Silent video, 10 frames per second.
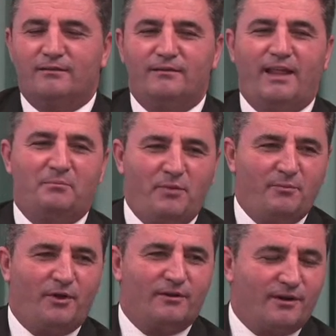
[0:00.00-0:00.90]
that
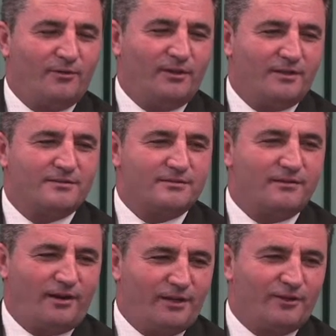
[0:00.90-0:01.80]
people around us
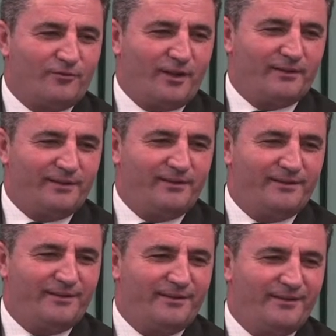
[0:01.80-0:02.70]
are not friendly,
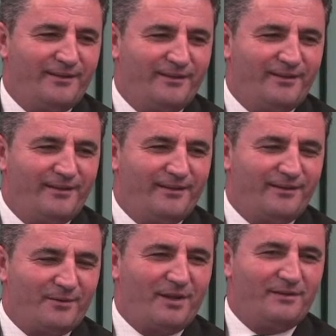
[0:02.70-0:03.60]

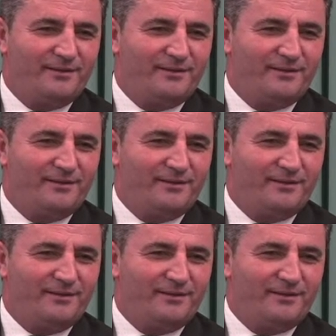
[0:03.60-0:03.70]
right?